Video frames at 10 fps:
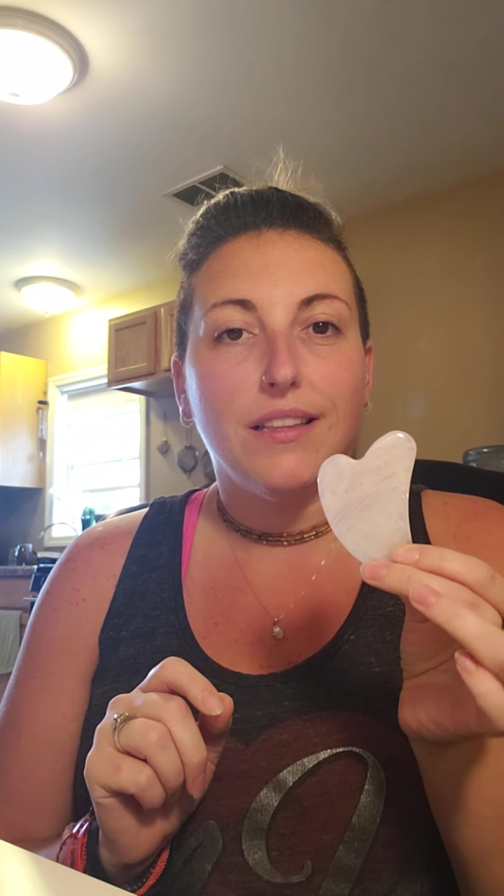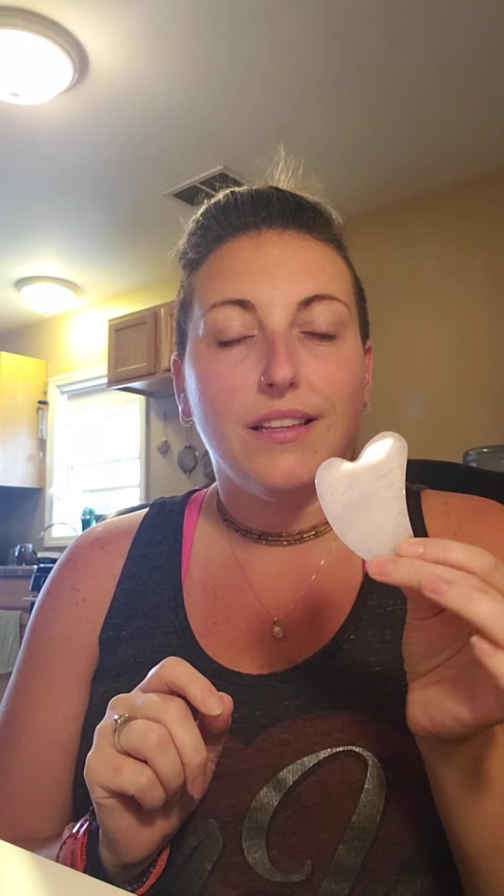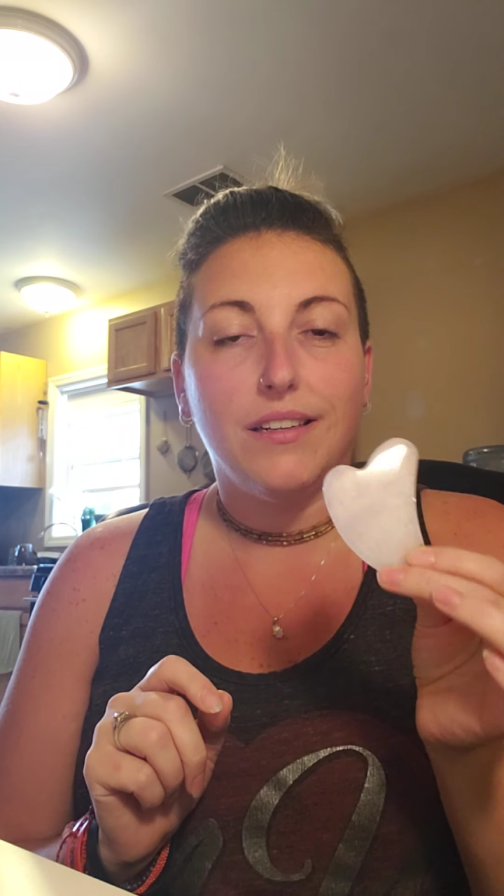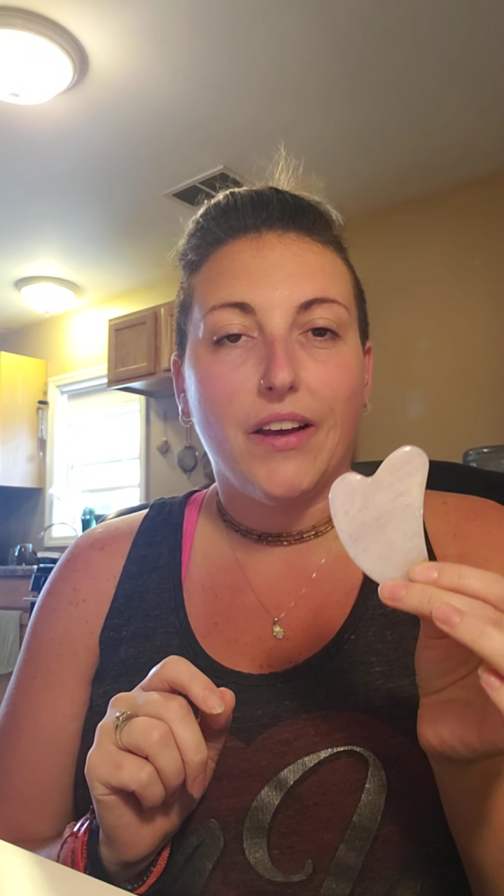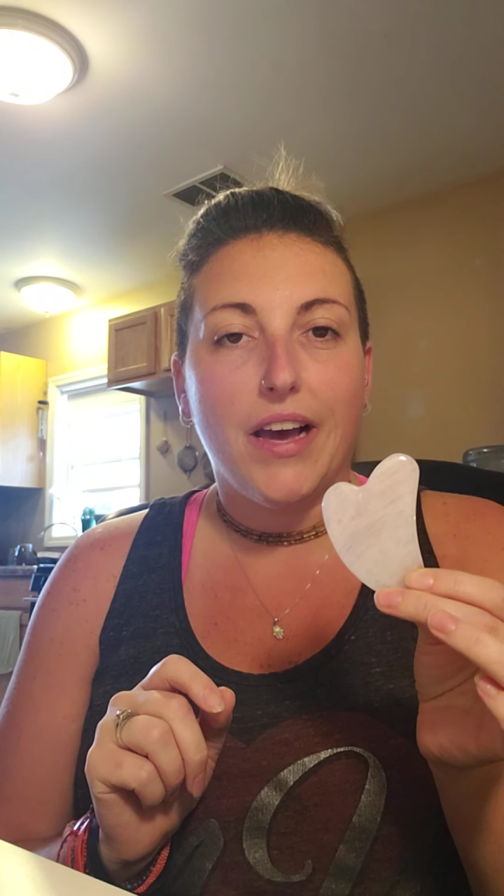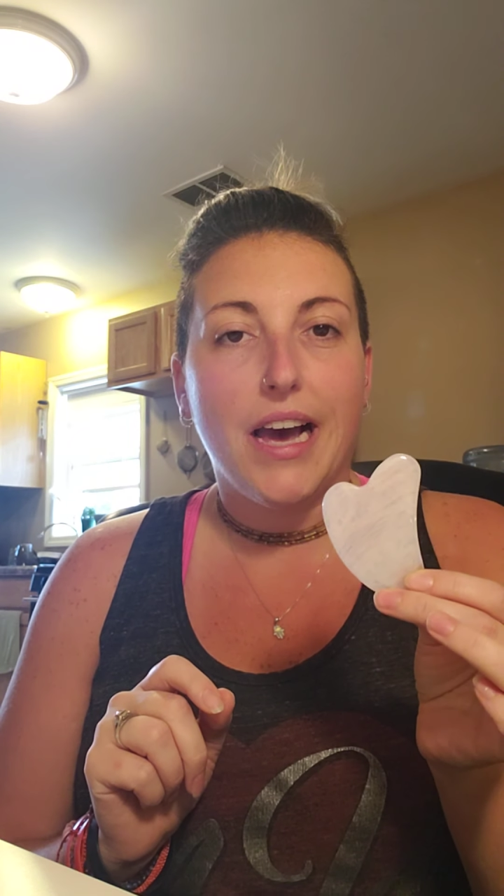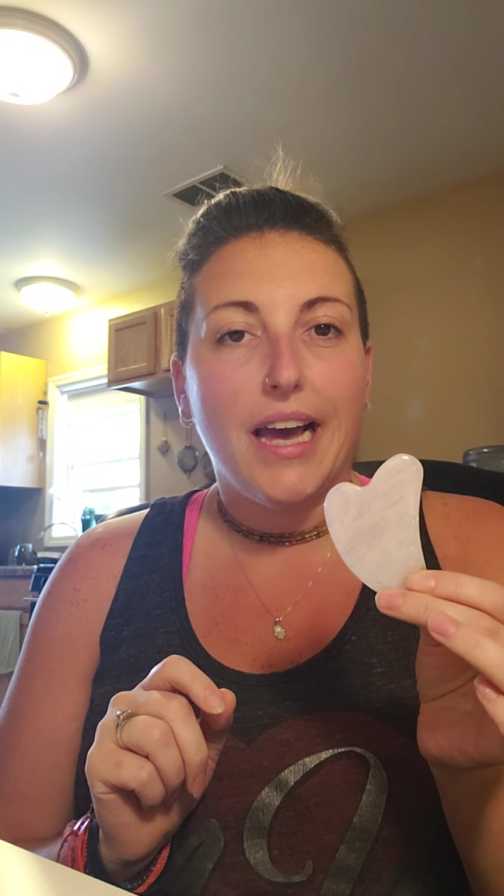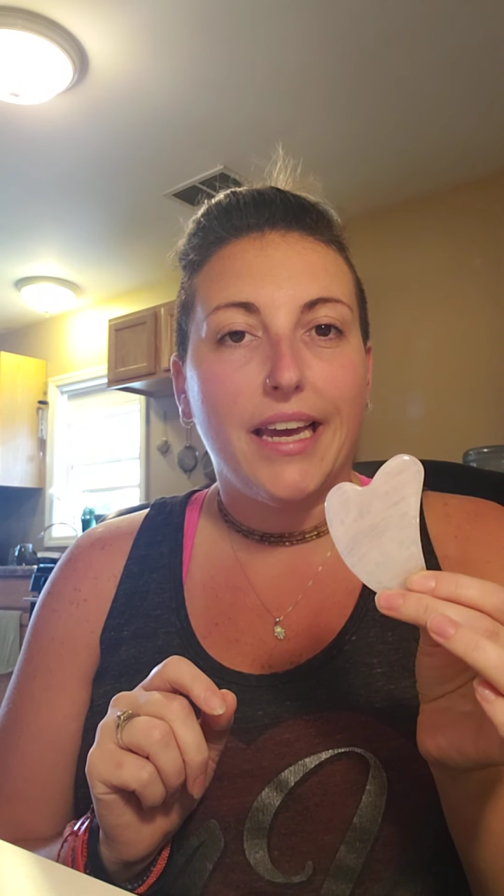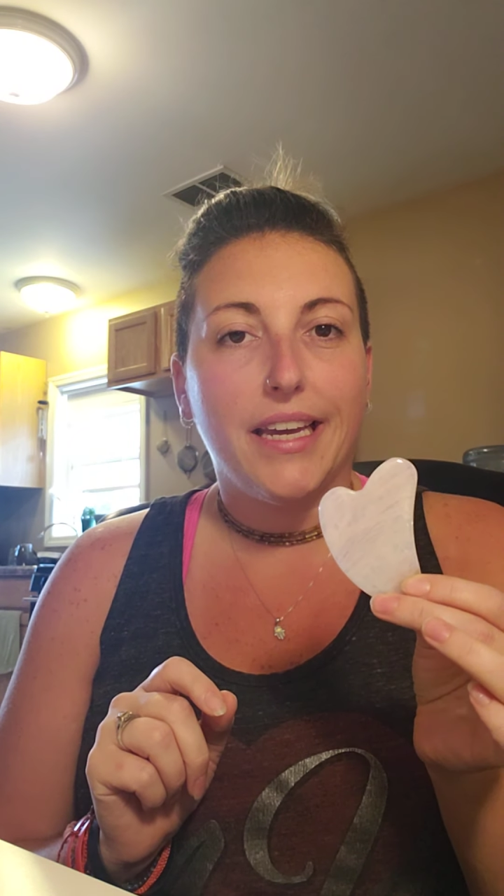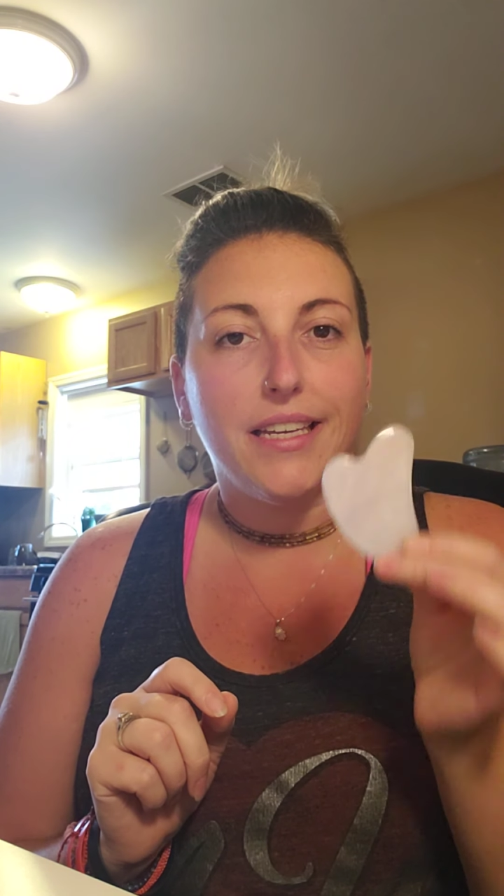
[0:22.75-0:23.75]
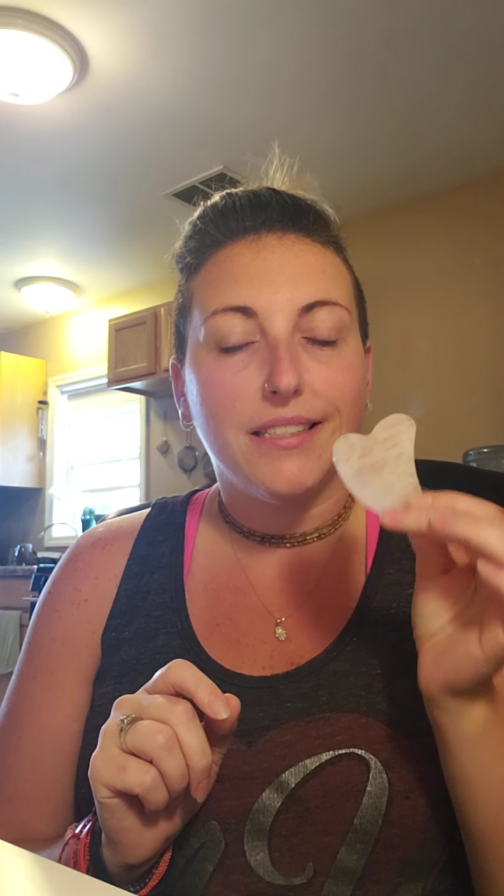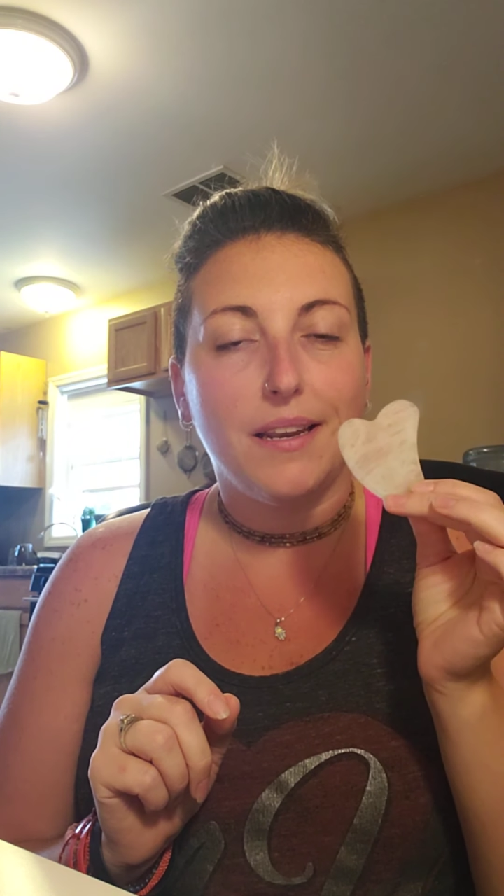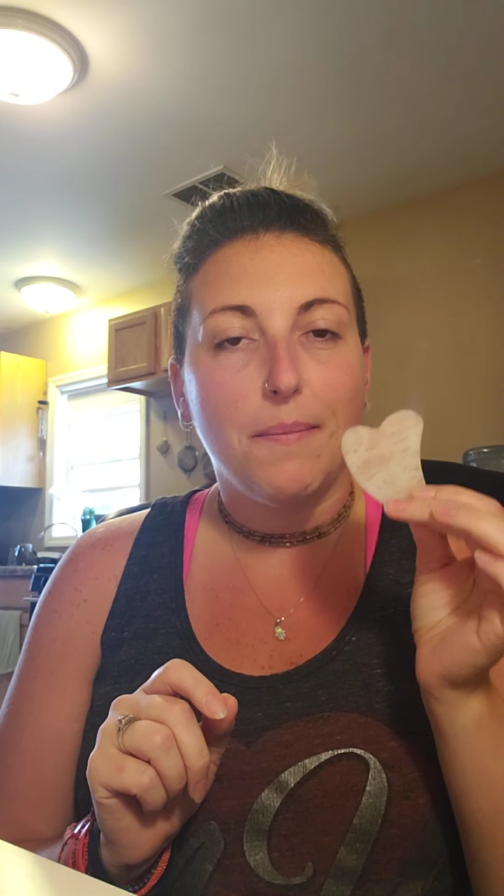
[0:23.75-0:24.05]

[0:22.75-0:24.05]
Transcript: little guy is an